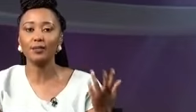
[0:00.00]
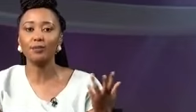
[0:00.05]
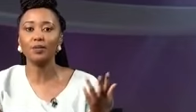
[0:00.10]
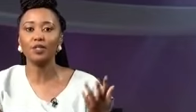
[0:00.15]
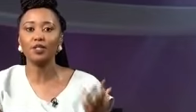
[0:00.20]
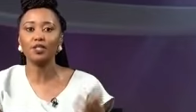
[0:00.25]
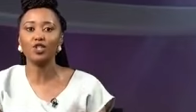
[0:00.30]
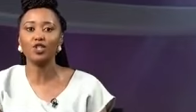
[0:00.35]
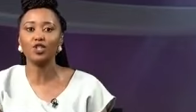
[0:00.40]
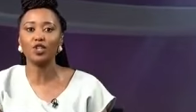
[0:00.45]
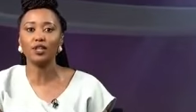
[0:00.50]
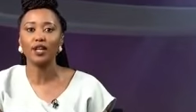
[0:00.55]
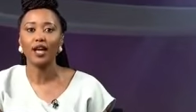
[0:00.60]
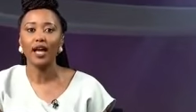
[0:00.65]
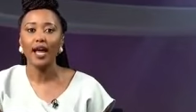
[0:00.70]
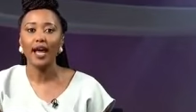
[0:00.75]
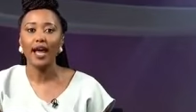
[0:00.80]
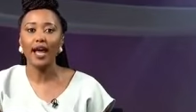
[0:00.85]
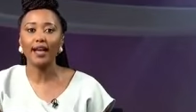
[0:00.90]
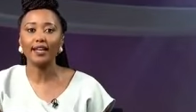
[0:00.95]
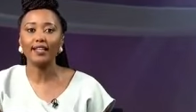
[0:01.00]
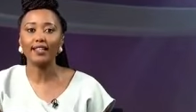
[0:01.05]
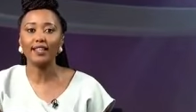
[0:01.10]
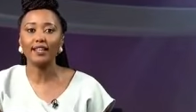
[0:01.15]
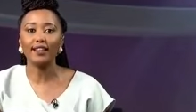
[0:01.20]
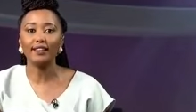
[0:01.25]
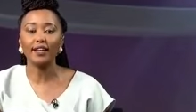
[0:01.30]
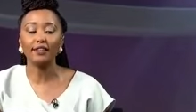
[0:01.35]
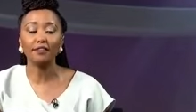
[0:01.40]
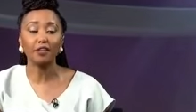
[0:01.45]
his position, and
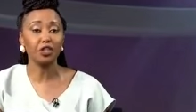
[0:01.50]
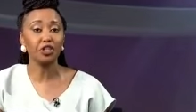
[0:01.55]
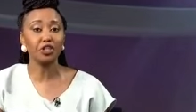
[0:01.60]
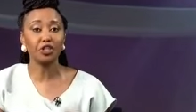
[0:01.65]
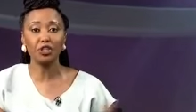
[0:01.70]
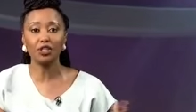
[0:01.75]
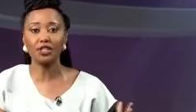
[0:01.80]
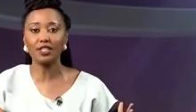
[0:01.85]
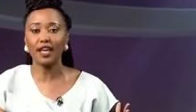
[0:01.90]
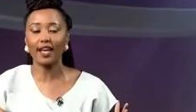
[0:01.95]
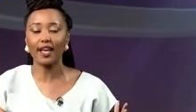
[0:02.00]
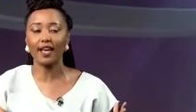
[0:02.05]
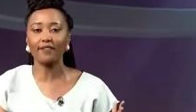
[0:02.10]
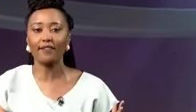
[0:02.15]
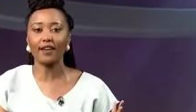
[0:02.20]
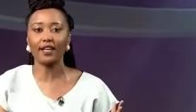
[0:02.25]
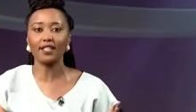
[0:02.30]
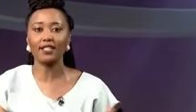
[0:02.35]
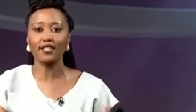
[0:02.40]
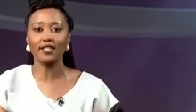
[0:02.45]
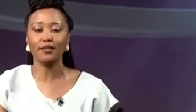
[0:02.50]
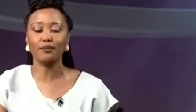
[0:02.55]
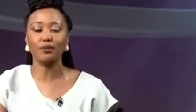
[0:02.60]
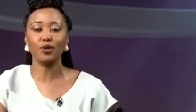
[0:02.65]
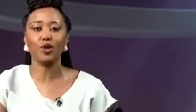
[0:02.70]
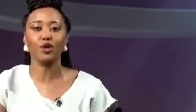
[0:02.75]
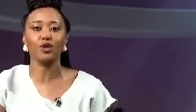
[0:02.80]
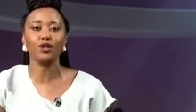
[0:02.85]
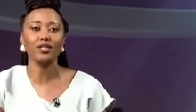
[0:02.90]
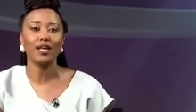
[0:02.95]
think that they shouldn't take a vaccine
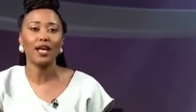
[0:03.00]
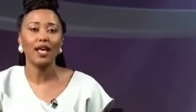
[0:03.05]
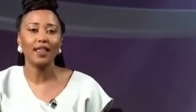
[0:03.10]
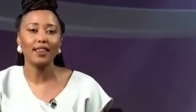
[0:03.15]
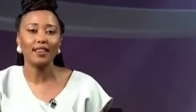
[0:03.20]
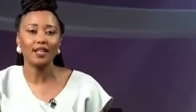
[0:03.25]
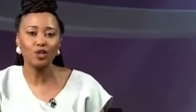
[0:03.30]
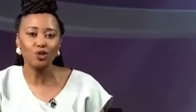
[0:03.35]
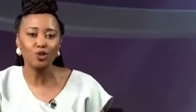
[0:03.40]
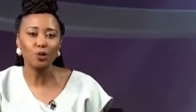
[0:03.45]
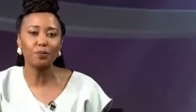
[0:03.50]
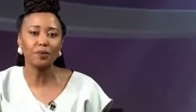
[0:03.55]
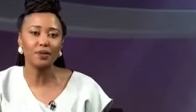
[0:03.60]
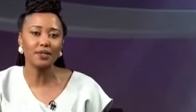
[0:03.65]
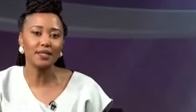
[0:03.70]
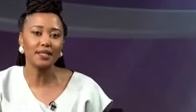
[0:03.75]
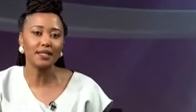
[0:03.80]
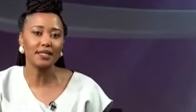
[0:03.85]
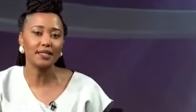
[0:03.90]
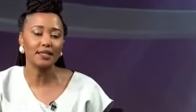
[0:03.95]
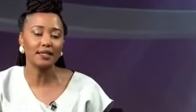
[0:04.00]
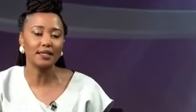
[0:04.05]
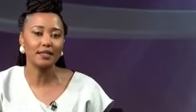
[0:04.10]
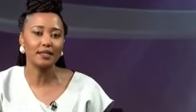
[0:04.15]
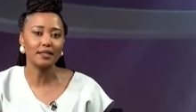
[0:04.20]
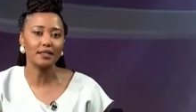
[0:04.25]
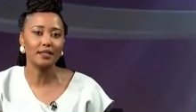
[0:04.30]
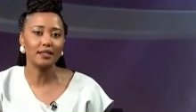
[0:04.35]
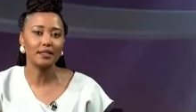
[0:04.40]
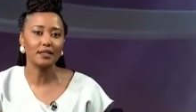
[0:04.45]
because there's 666 in
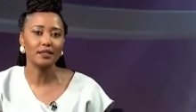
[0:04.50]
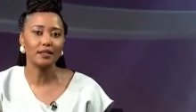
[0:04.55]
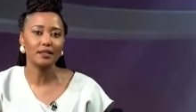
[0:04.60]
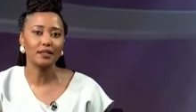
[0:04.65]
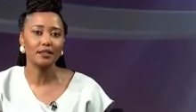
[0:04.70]
it.